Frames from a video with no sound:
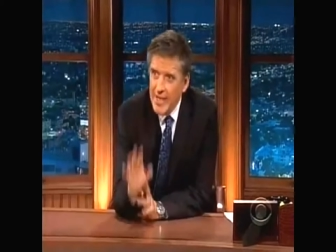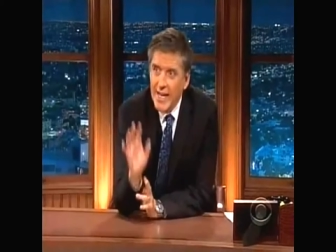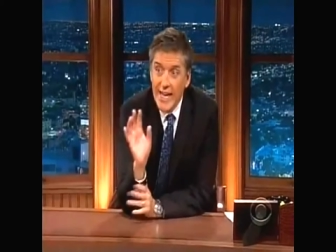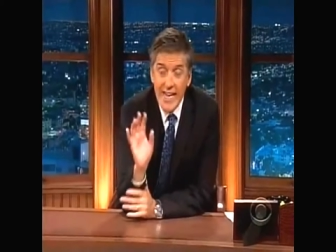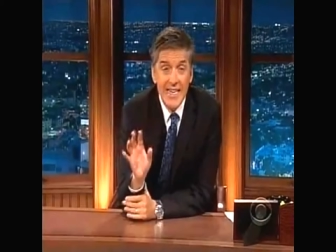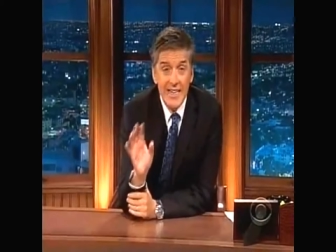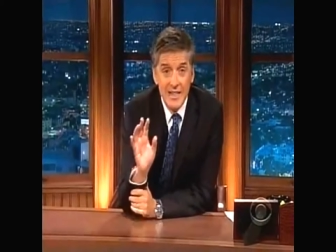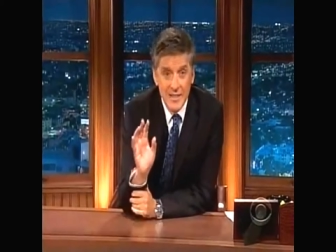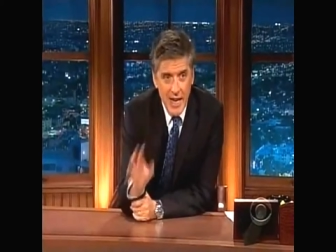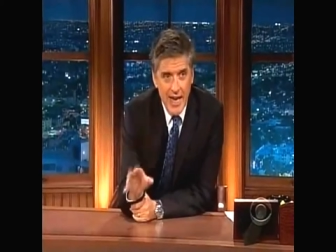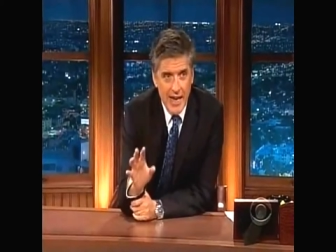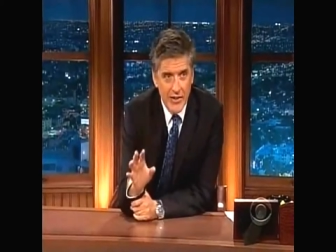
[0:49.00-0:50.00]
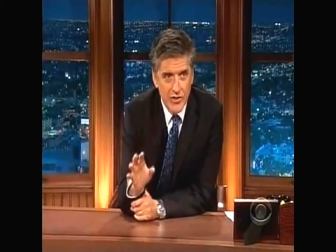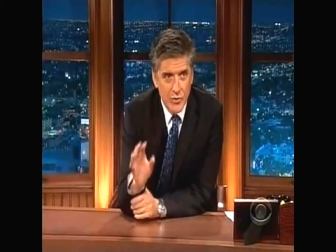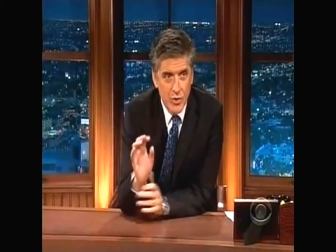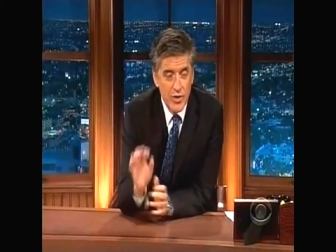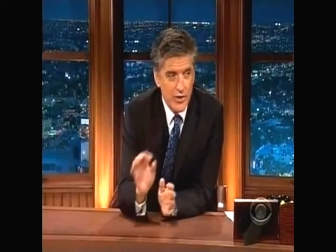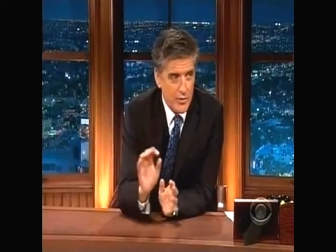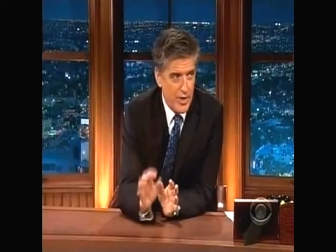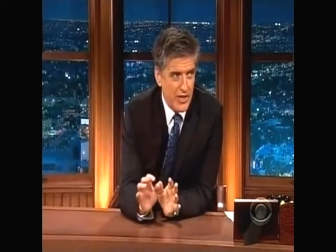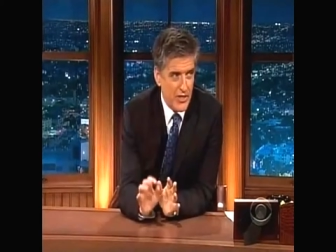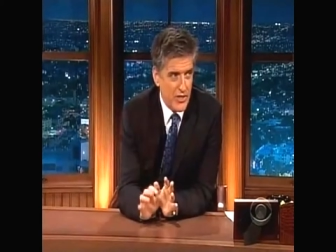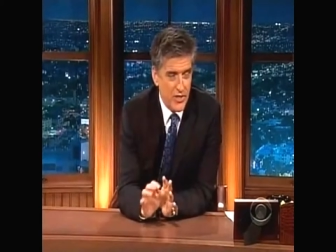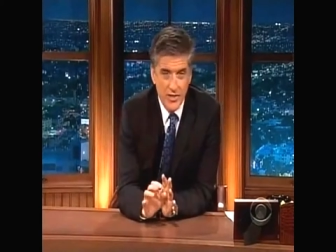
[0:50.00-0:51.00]
In the test, one of the
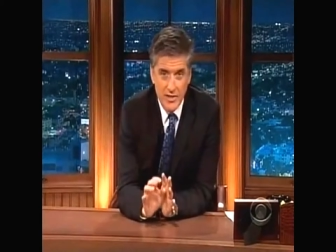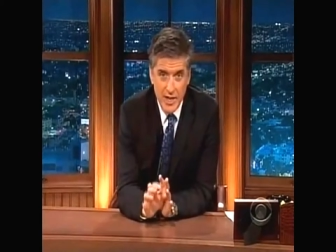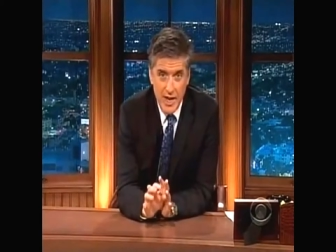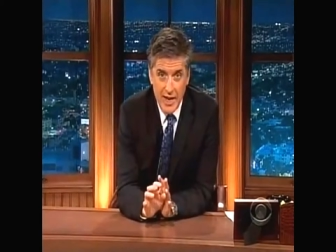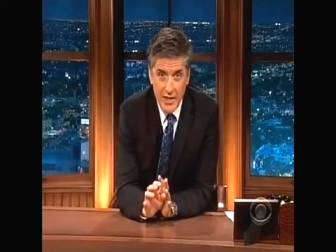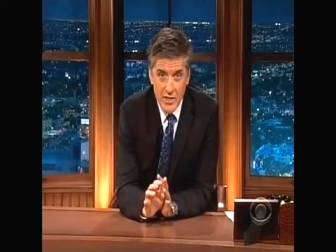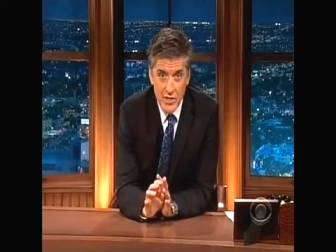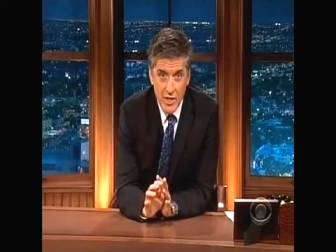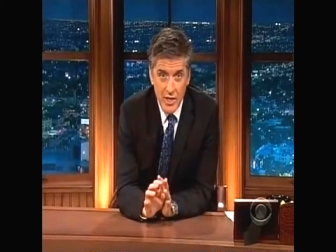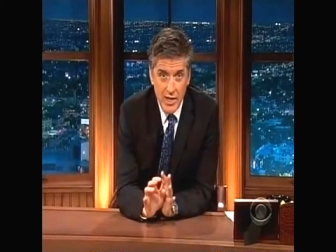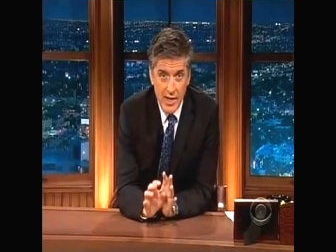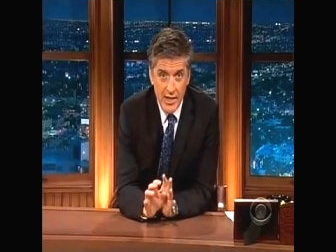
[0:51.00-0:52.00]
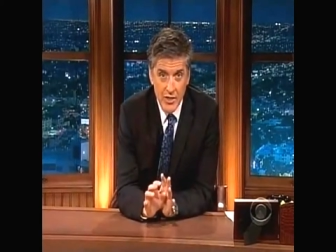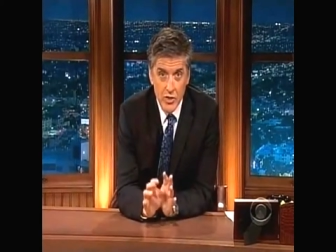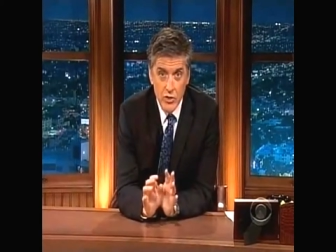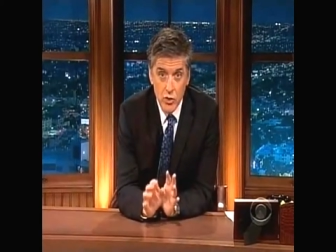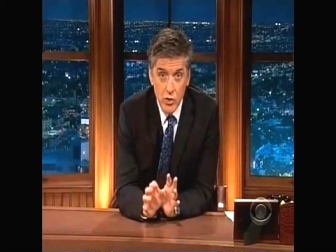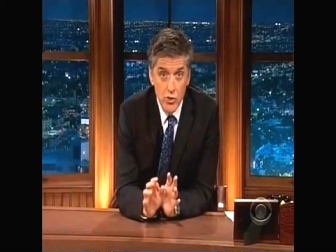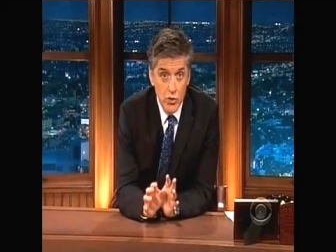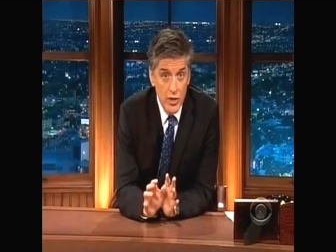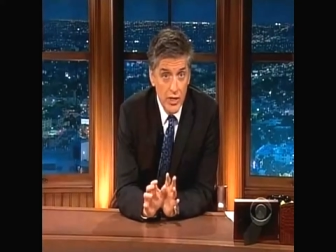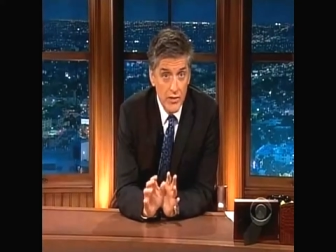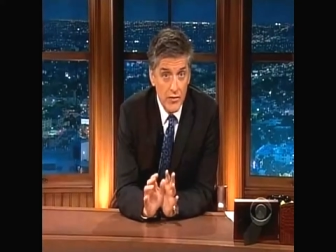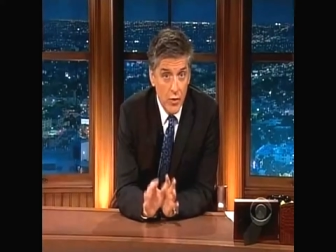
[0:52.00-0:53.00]
questions in the test is, do you
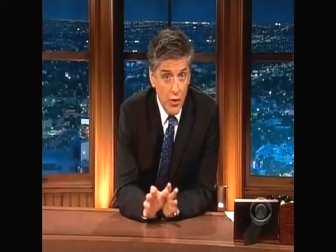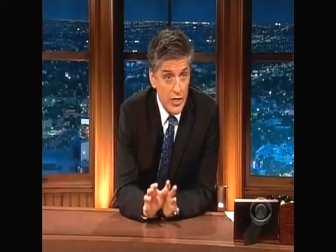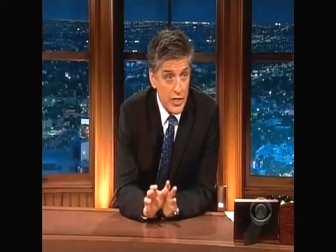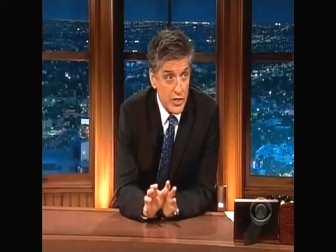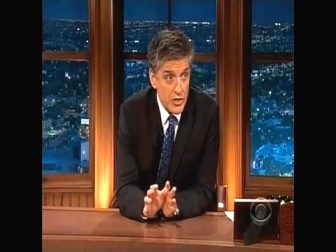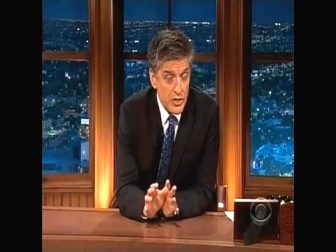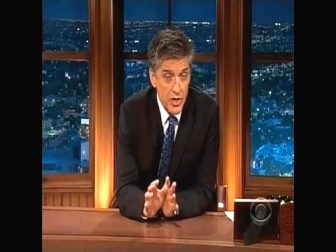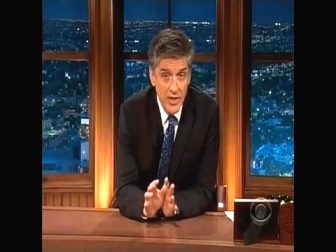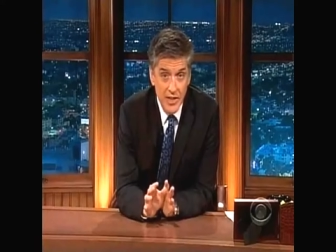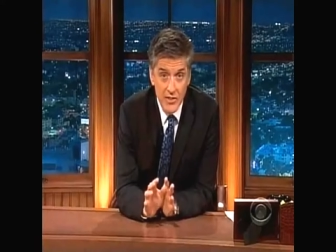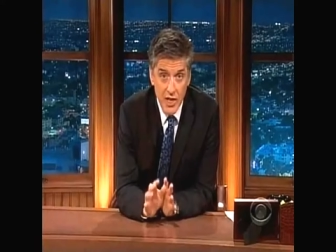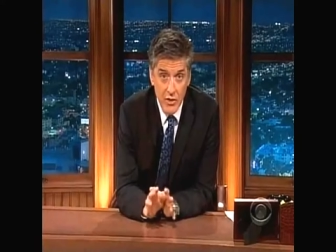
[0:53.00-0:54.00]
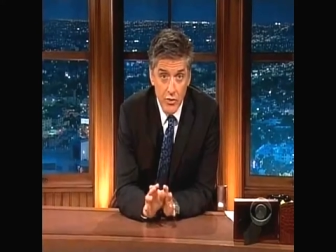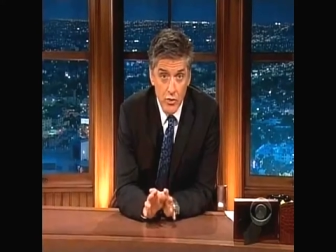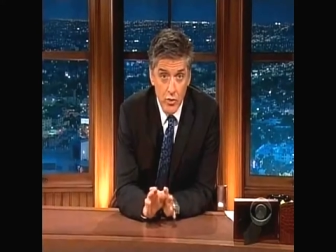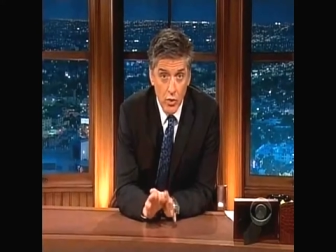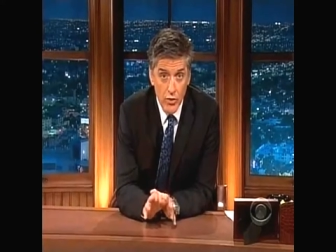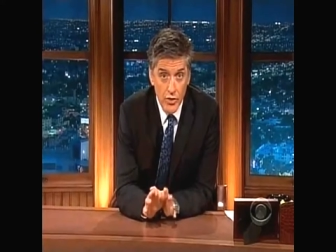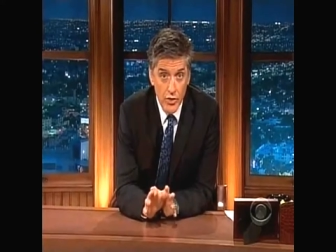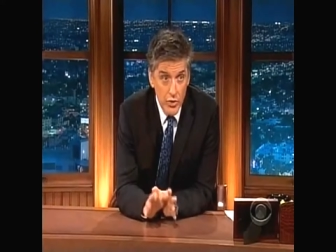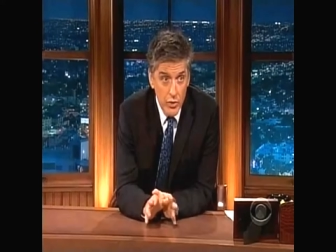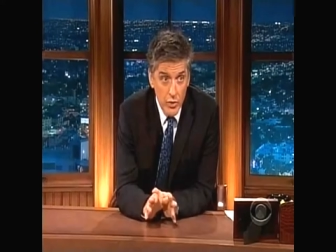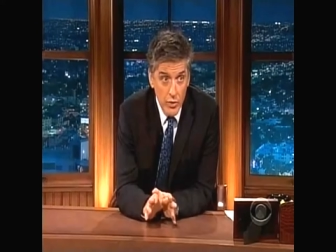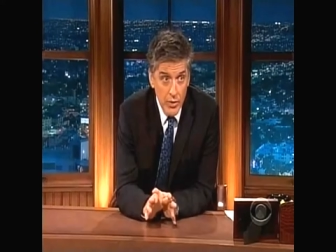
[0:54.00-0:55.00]
hear voices that tell you what to do?